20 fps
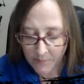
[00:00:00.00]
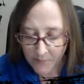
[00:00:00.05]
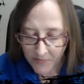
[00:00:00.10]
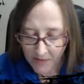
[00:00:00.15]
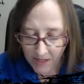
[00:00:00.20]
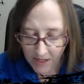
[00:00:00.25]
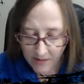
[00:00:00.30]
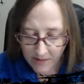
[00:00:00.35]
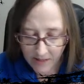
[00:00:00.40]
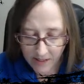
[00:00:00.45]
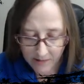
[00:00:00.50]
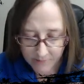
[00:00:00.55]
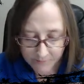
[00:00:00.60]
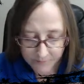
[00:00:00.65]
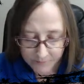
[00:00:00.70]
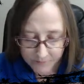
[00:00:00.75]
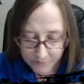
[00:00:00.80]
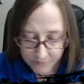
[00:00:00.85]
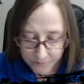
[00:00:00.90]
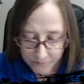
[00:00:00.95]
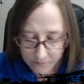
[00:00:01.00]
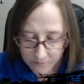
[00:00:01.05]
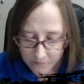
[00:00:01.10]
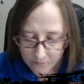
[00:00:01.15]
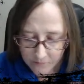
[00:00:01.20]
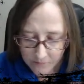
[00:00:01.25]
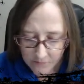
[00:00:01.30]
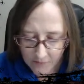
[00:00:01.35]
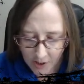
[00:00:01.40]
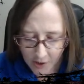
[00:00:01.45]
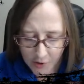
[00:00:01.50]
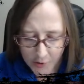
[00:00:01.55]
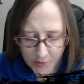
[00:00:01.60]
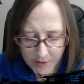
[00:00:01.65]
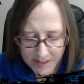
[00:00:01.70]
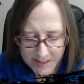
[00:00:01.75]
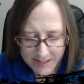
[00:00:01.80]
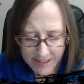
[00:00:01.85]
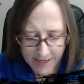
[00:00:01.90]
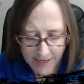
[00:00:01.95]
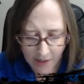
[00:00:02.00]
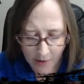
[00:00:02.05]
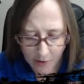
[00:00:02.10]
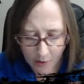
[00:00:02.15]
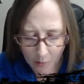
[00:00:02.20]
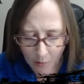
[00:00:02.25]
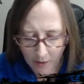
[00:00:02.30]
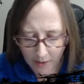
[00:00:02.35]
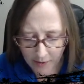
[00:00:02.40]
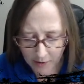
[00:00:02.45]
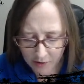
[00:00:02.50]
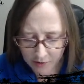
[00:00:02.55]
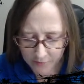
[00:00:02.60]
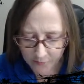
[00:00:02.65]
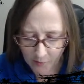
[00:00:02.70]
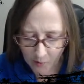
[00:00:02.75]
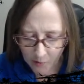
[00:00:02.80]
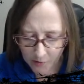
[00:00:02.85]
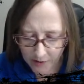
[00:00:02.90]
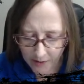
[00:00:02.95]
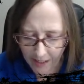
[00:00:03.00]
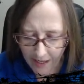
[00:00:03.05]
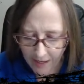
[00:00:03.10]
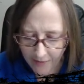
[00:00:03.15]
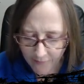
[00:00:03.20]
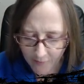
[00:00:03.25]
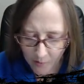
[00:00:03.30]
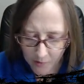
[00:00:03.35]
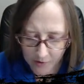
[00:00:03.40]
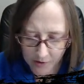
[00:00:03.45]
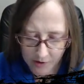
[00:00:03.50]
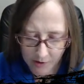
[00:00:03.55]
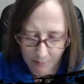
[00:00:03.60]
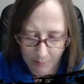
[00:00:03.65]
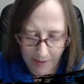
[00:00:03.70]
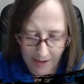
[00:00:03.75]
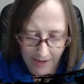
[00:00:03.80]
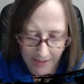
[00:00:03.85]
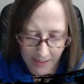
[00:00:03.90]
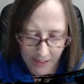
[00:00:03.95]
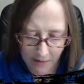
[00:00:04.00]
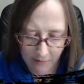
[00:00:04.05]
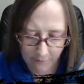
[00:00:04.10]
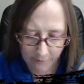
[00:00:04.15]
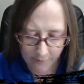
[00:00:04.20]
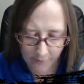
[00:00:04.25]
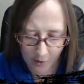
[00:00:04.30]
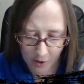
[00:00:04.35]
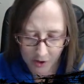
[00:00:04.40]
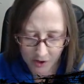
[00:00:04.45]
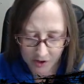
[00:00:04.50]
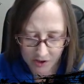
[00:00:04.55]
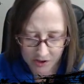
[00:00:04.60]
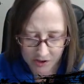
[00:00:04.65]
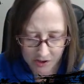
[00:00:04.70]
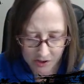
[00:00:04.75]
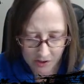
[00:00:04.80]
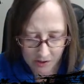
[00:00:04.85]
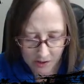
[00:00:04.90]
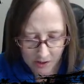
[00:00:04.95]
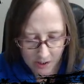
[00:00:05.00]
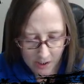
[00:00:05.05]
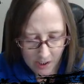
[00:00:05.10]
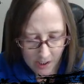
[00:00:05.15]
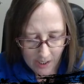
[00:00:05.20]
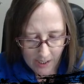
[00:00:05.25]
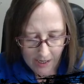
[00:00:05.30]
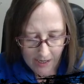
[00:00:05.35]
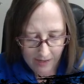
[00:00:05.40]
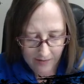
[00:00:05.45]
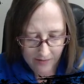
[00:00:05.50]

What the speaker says: And then you decide how you want yours folded. I folded the back in first and